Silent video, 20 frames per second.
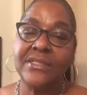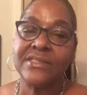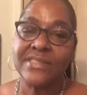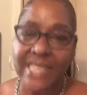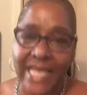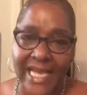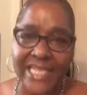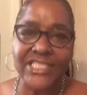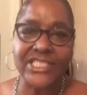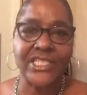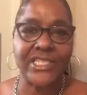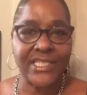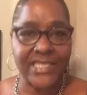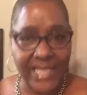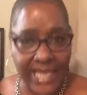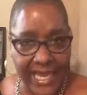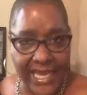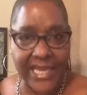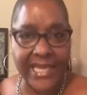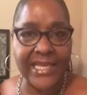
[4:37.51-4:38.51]

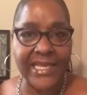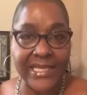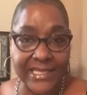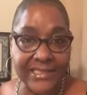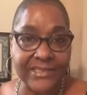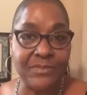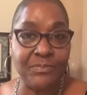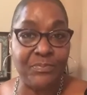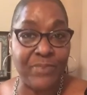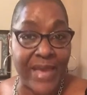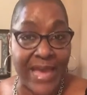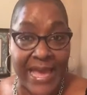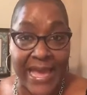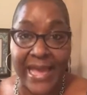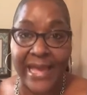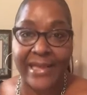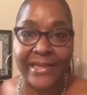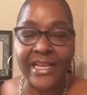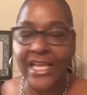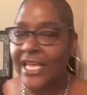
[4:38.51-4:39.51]
TashaK is
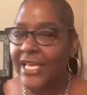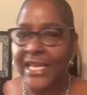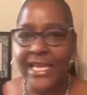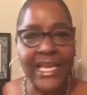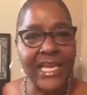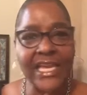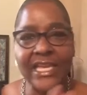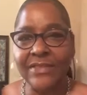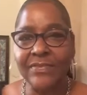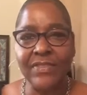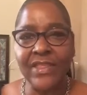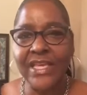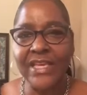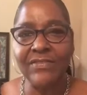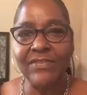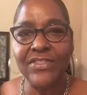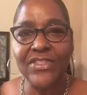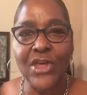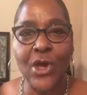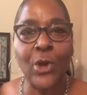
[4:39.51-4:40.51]
bad. And
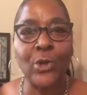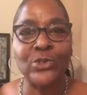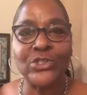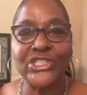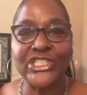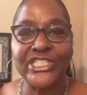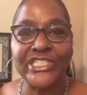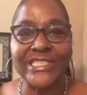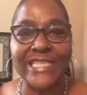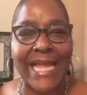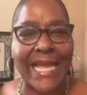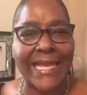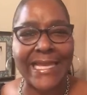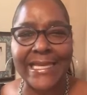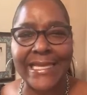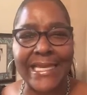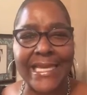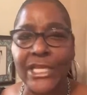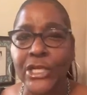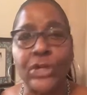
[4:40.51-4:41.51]
even though she's
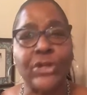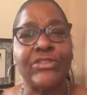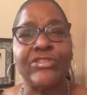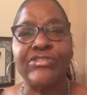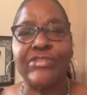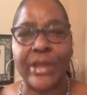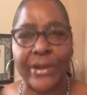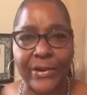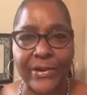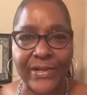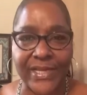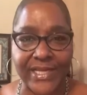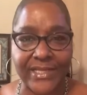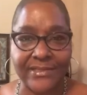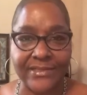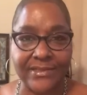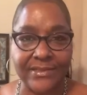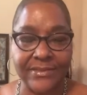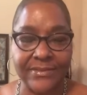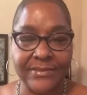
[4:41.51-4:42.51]
like in her
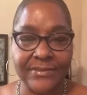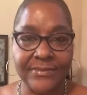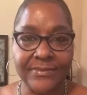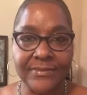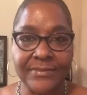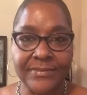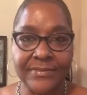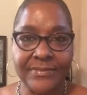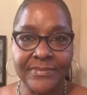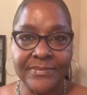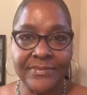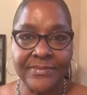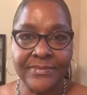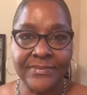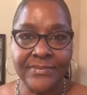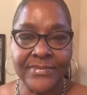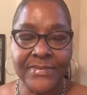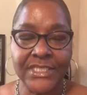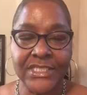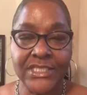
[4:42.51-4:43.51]
30s,
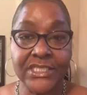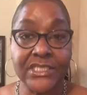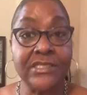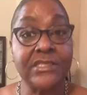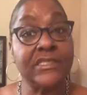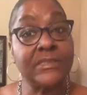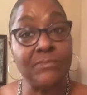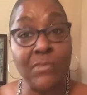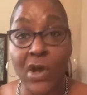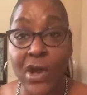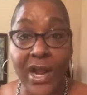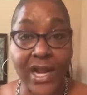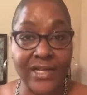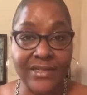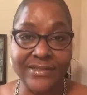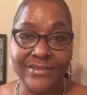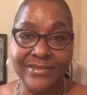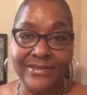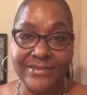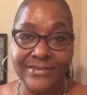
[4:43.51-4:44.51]
she's smart.
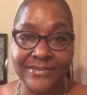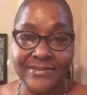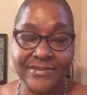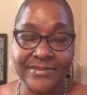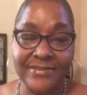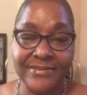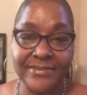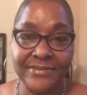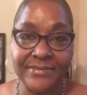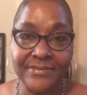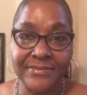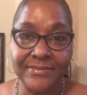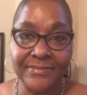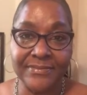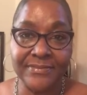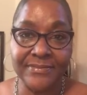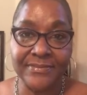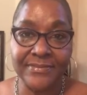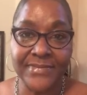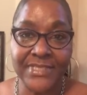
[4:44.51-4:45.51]

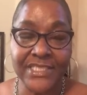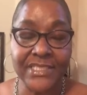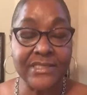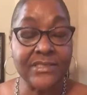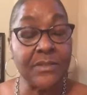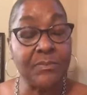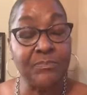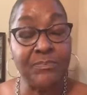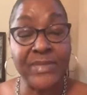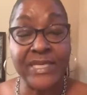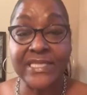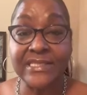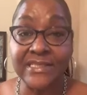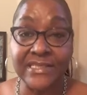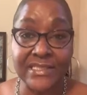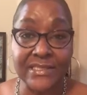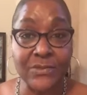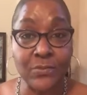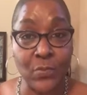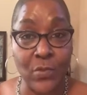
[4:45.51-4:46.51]
She's a
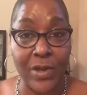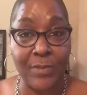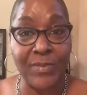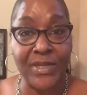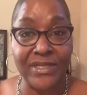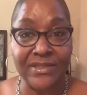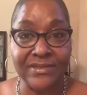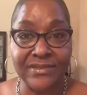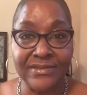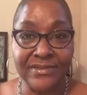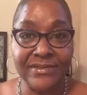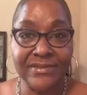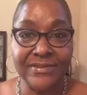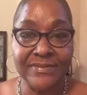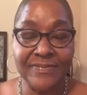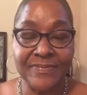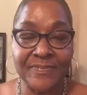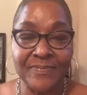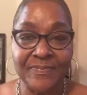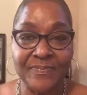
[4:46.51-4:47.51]
businesswoman.
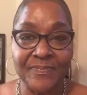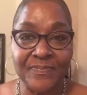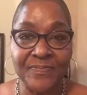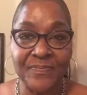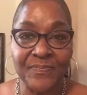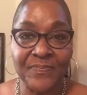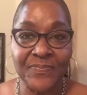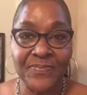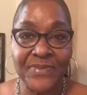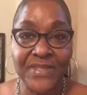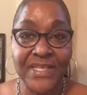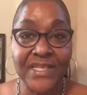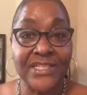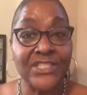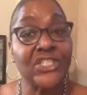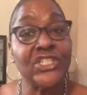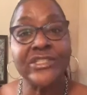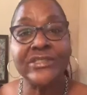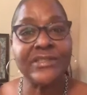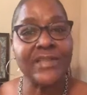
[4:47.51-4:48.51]

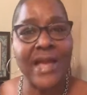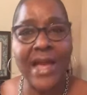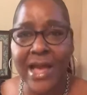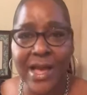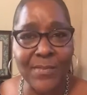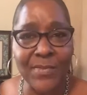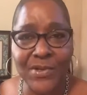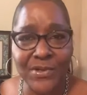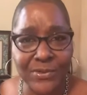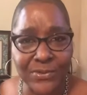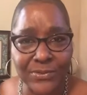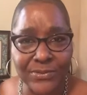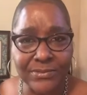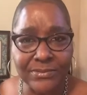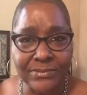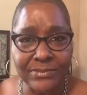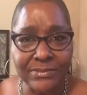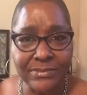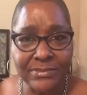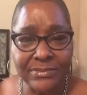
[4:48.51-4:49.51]
She's comical.
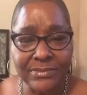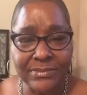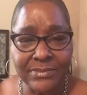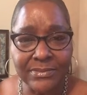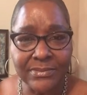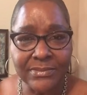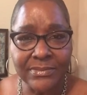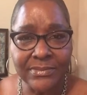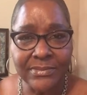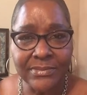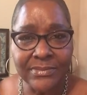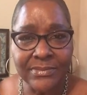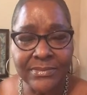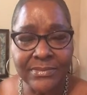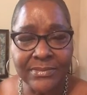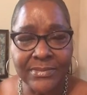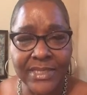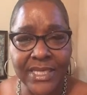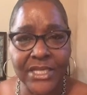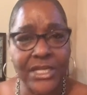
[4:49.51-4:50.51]

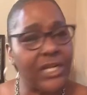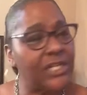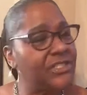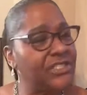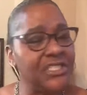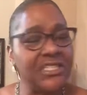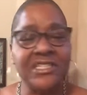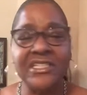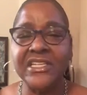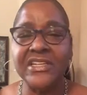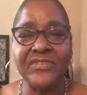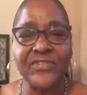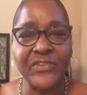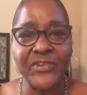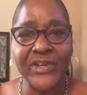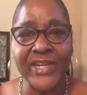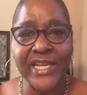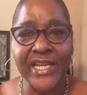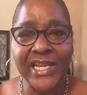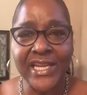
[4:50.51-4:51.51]
And her
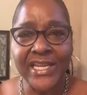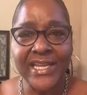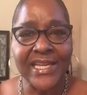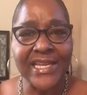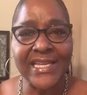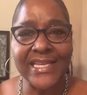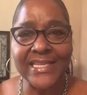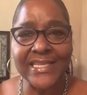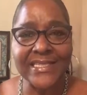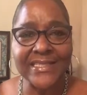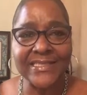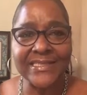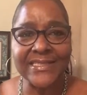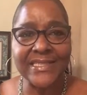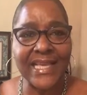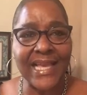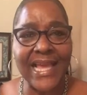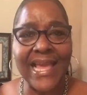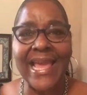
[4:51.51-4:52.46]
delivery is